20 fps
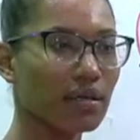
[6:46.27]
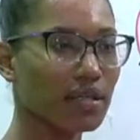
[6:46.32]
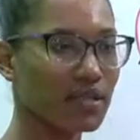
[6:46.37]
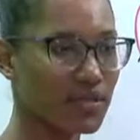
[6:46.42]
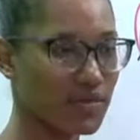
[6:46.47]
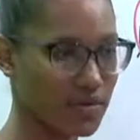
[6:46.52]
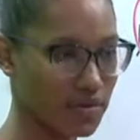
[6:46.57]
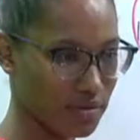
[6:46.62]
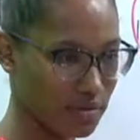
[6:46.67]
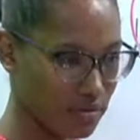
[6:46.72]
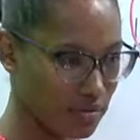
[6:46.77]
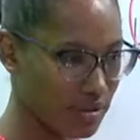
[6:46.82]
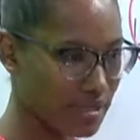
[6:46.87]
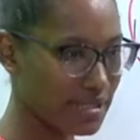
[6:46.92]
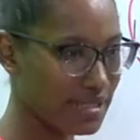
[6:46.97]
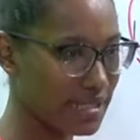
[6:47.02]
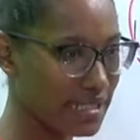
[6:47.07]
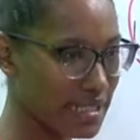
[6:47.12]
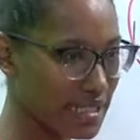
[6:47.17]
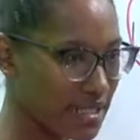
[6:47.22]
It's
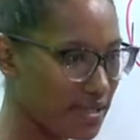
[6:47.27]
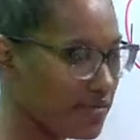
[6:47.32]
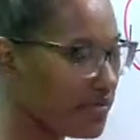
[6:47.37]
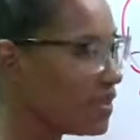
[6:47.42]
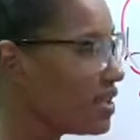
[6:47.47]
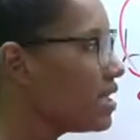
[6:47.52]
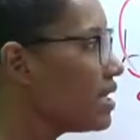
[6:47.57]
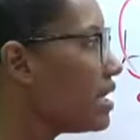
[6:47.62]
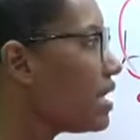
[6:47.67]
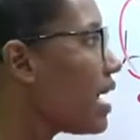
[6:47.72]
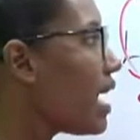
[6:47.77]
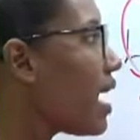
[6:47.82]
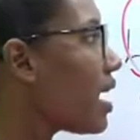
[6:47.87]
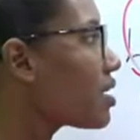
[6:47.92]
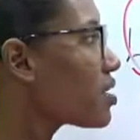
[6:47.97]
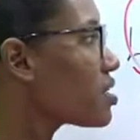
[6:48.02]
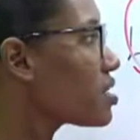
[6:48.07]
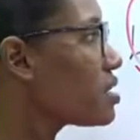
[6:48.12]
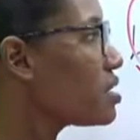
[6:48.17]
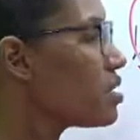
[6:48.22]
receiving the
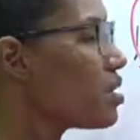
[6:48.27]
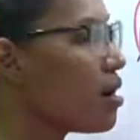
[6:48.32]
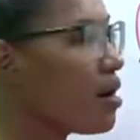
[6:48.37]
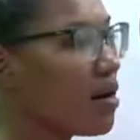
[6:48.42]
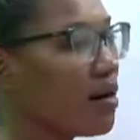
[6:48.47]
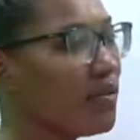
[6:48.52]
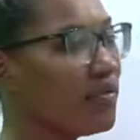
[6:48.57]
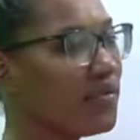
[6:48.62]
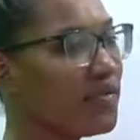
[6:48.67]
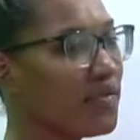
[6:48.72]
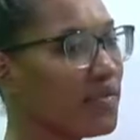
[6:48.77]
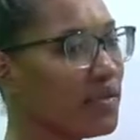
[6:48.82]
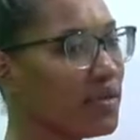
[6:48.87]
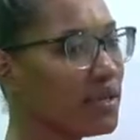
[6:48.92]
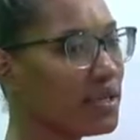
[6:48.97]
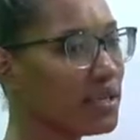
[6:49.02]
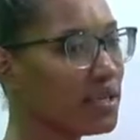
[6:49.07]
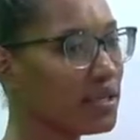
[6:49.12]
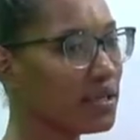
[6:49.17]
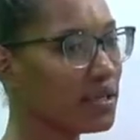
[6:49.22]
action of
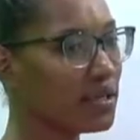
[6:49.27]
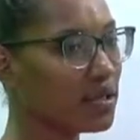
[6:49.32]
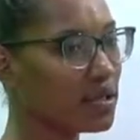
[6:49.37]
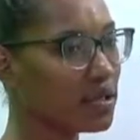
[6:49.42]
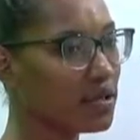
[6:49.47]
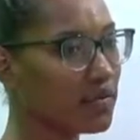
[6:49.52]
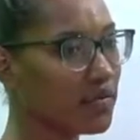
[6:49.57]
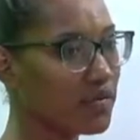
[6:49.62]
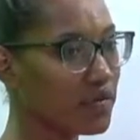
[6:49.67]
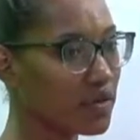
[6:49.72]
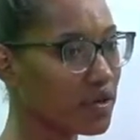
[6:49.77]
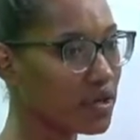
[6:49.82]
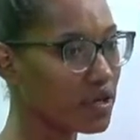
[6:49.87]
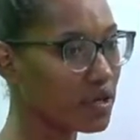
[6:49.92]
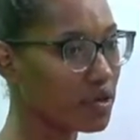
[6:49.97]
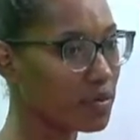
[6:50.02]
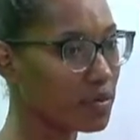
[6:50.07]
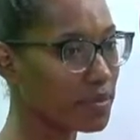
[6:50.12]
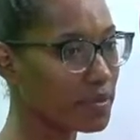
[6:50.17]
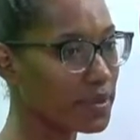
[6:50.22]
the
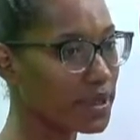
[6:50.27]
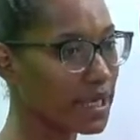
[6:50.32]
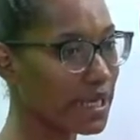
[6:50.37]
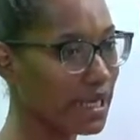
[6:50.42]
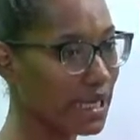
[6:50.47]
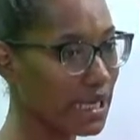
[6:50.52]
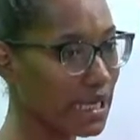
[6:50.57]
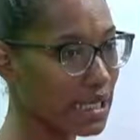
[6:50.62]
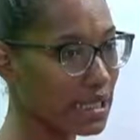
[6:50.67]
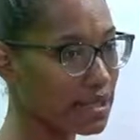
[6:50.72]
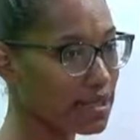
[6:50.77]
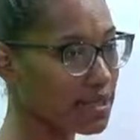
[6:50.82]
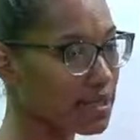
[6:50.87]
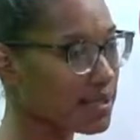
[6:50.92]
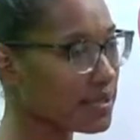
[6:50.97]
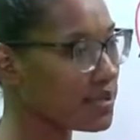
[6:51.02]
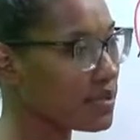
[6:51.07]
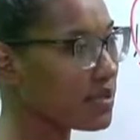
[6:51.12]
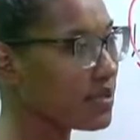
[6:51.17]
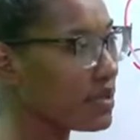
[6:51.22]
verb ate.
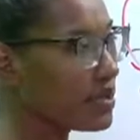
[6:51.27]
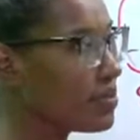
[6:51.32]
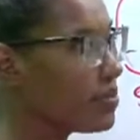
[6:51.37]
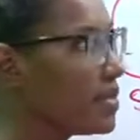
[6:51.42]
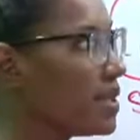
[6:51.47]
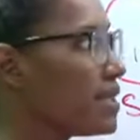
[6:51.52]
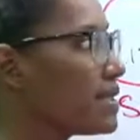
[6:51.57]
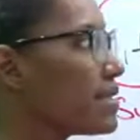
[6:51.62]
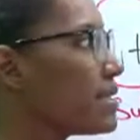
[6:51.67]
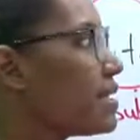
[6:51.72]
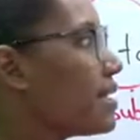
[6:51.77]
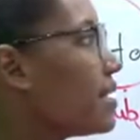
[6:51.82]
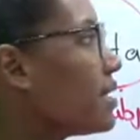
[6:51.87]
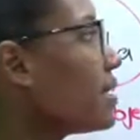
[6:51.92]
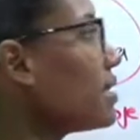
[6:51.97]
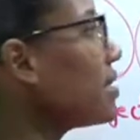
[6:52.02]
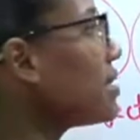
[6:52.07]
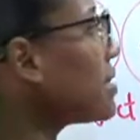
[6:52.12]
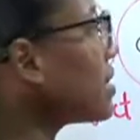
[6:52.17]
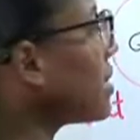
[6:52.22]
So it means that
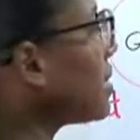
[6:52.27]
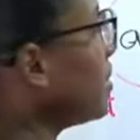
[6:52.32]
it is